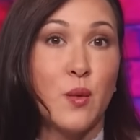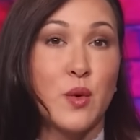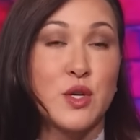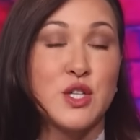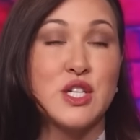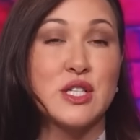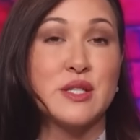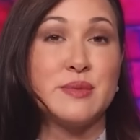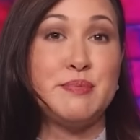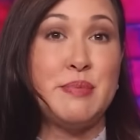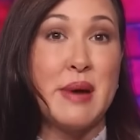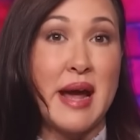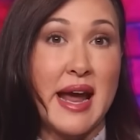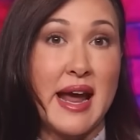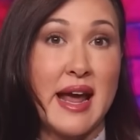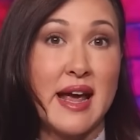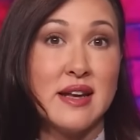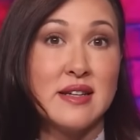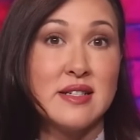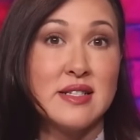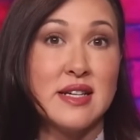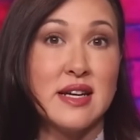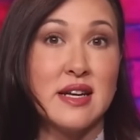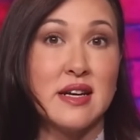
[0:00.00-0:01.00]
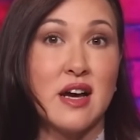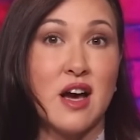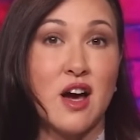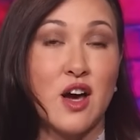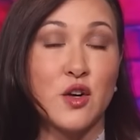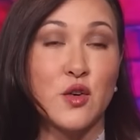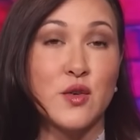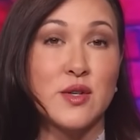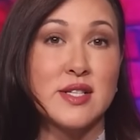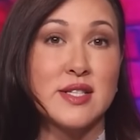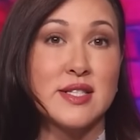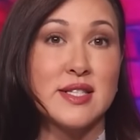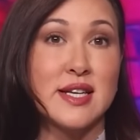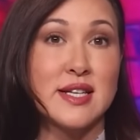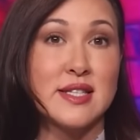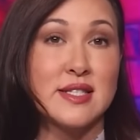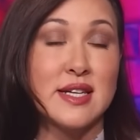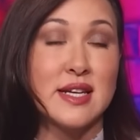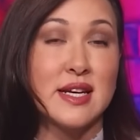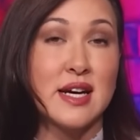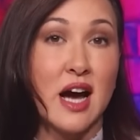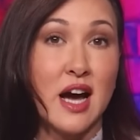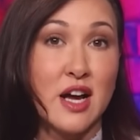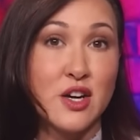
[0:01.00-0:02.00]
which is banned in
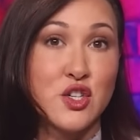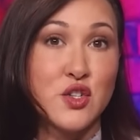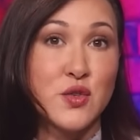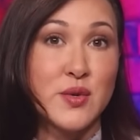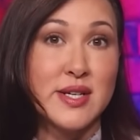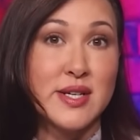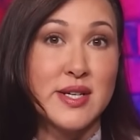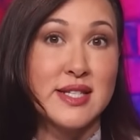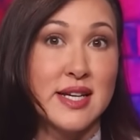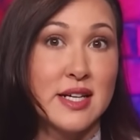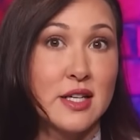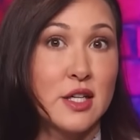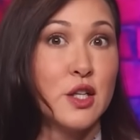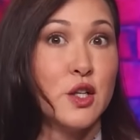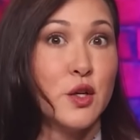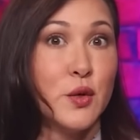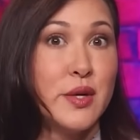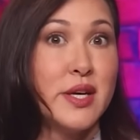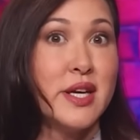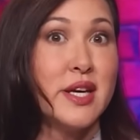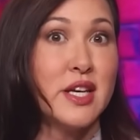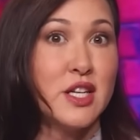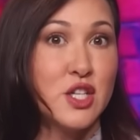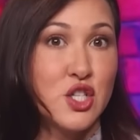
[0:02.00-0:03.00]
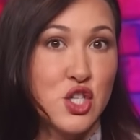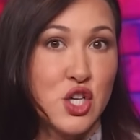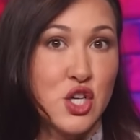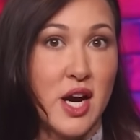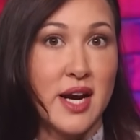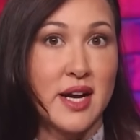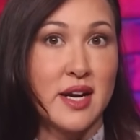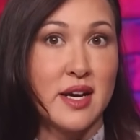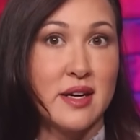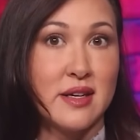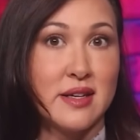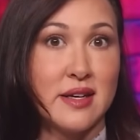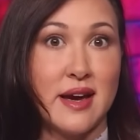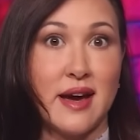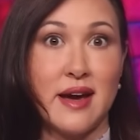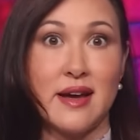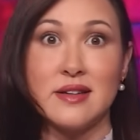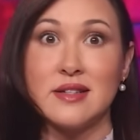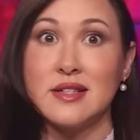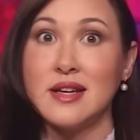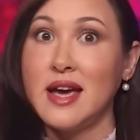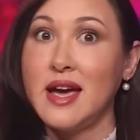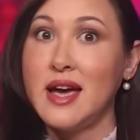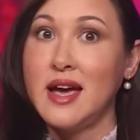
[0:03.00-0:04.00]
160 countries, including in China.
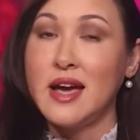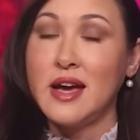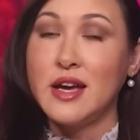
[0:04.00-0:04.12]
Yet